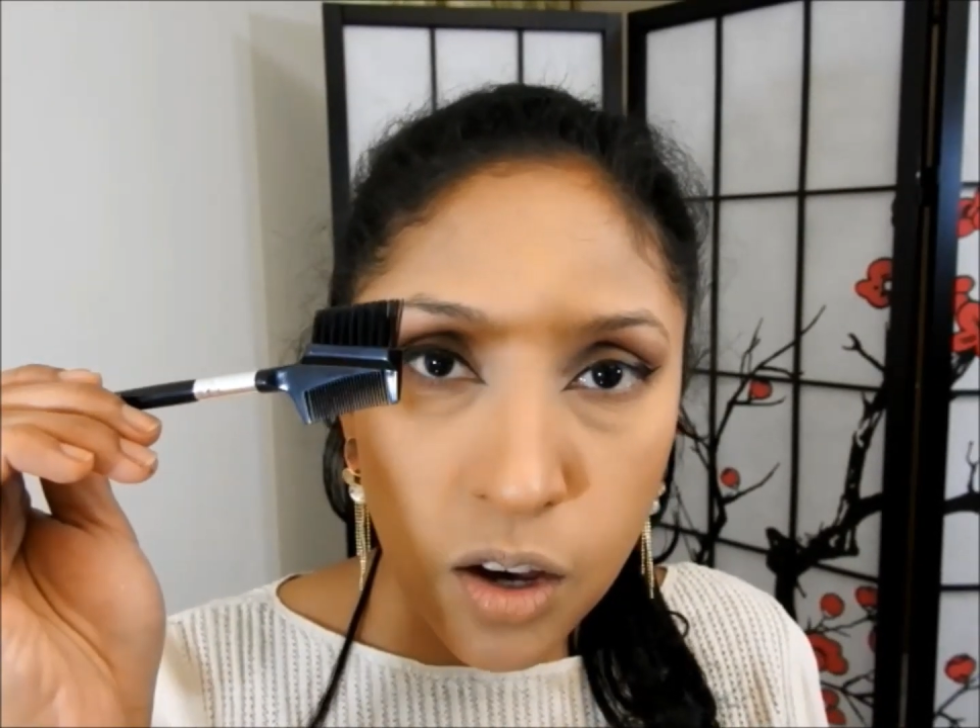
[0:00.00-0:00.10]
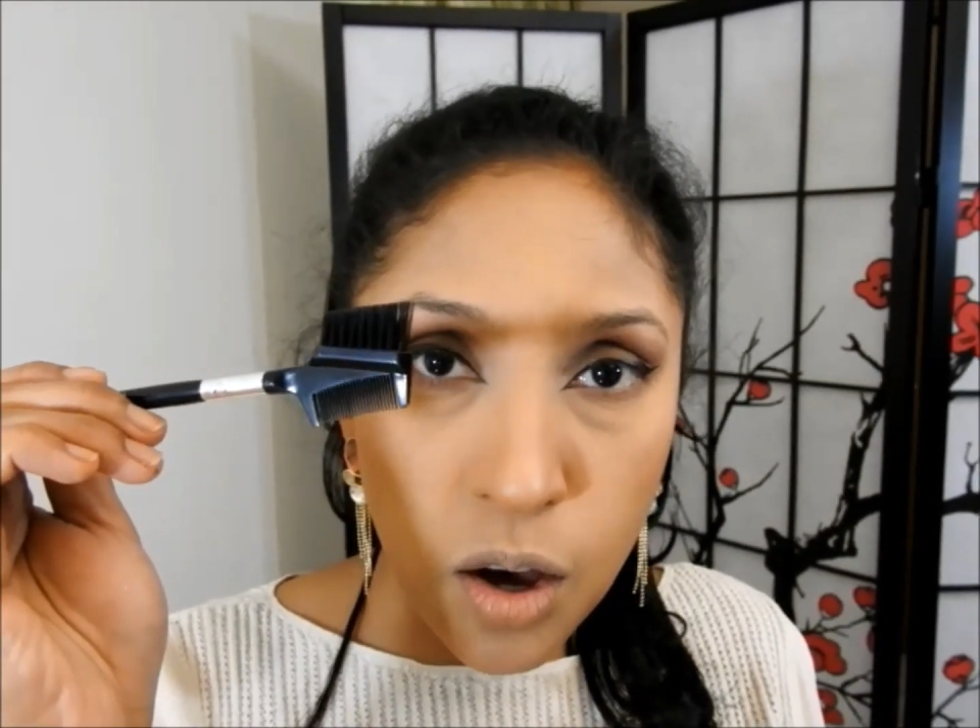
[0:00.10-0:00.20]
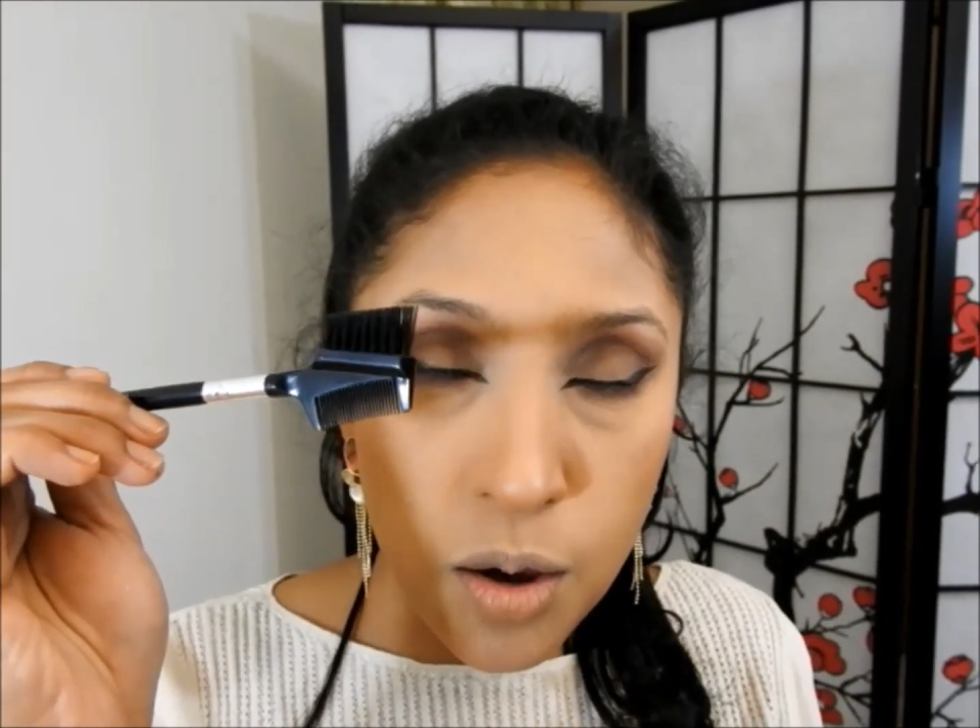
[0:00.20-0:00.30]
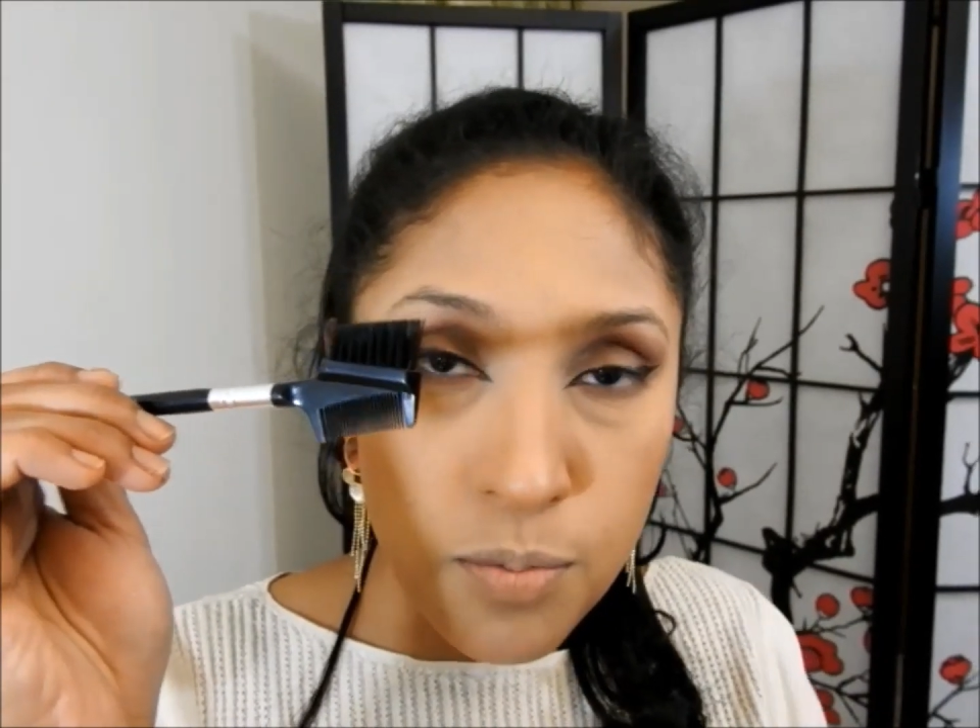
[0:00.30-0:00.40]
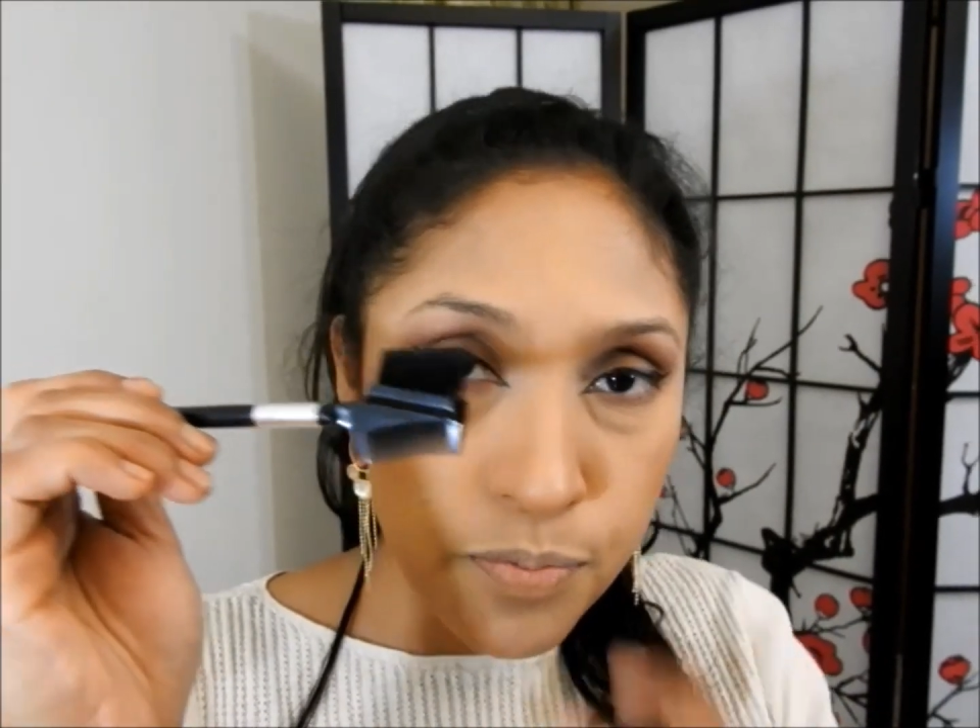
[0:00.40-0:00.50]

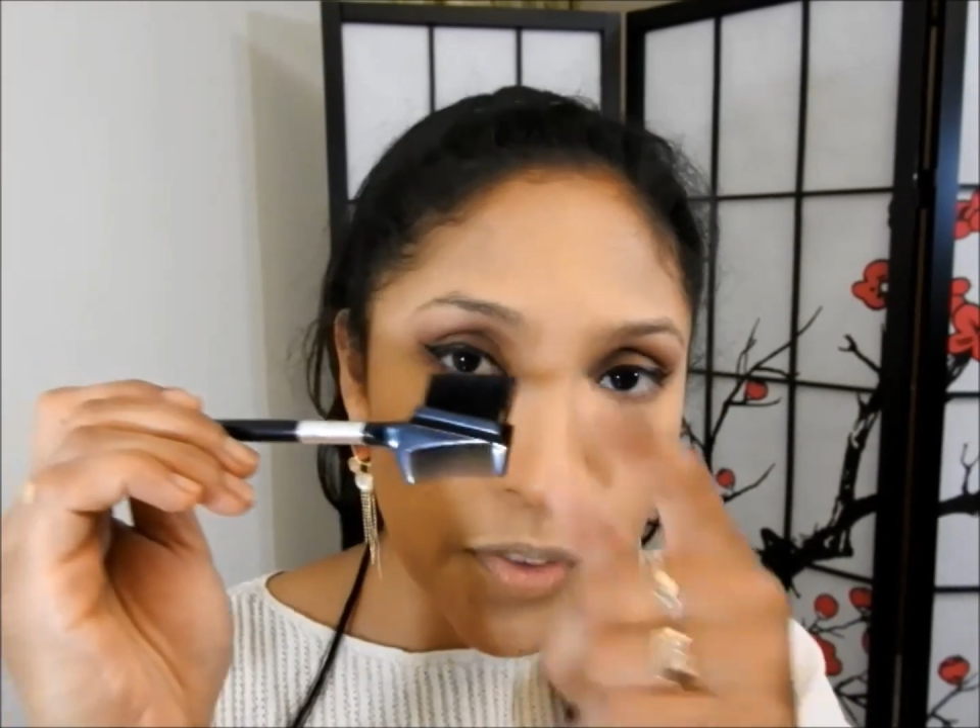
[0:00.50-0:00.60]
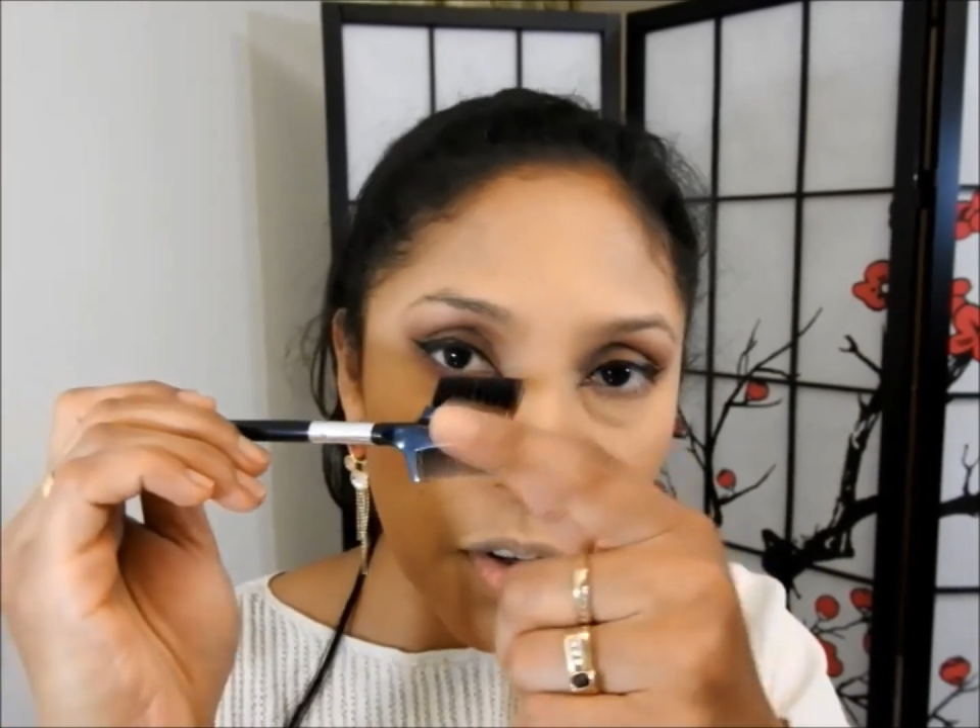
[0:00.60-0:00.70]
comb